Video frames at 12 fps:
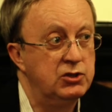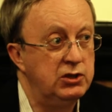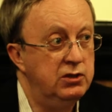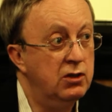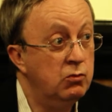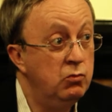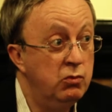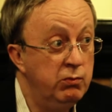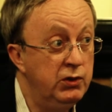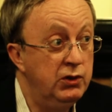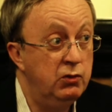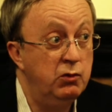is a young
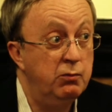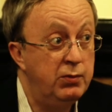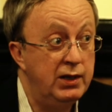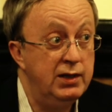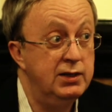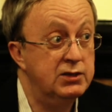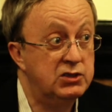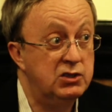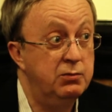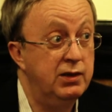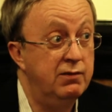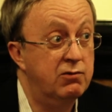woman who appears to be